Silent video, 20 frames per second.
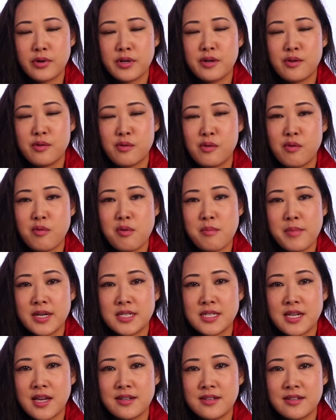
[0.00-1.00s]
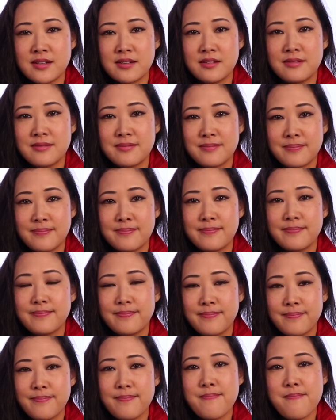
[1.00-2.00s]
cool what my dad did.
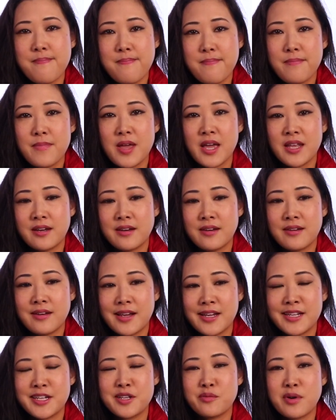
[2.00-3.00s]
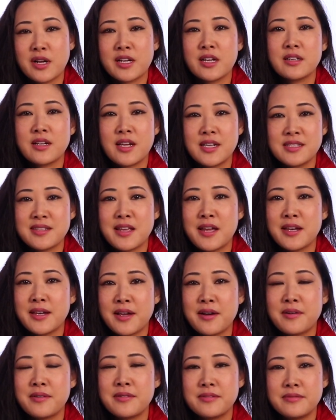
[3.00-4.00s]
And I can recognize that
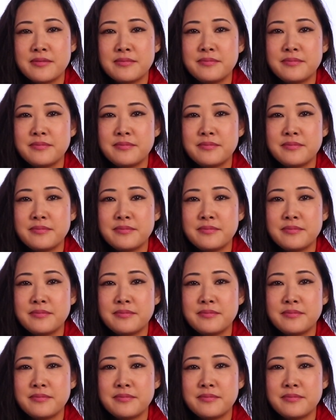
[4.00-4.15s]
now.